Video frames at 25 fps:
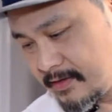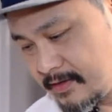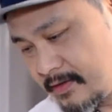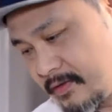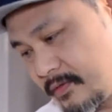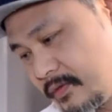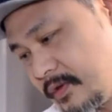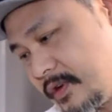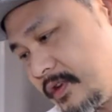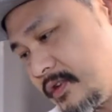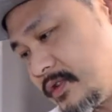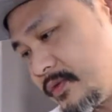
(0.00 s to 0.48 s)

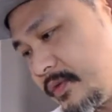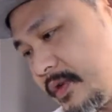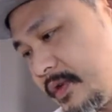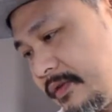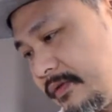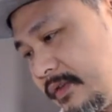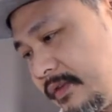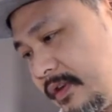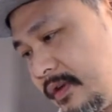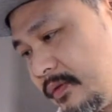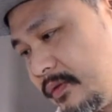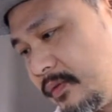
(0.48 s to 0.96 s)
What else we
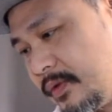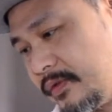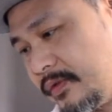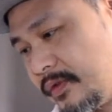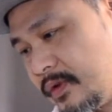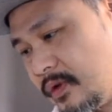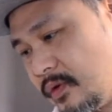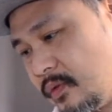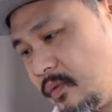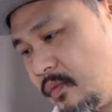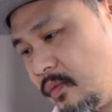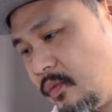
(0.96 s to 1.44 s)
have here? We've
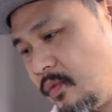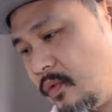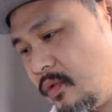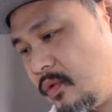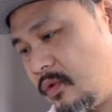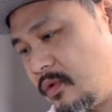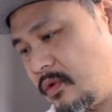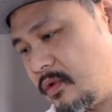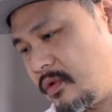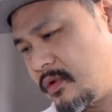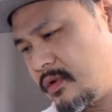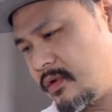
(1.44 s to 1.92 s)
got
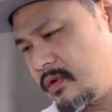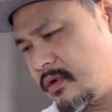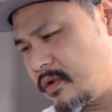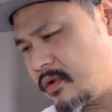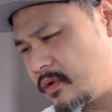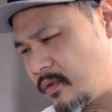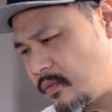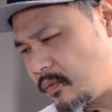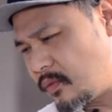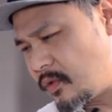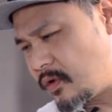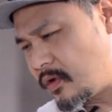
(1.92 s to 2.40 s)

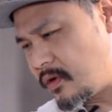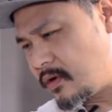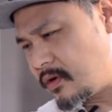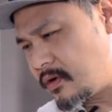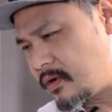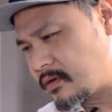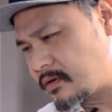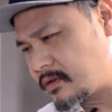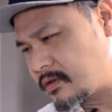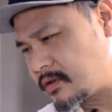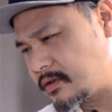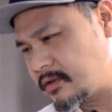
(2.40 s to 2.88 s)

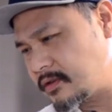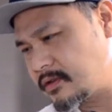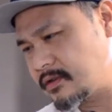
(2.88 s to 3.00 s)
Warhawk.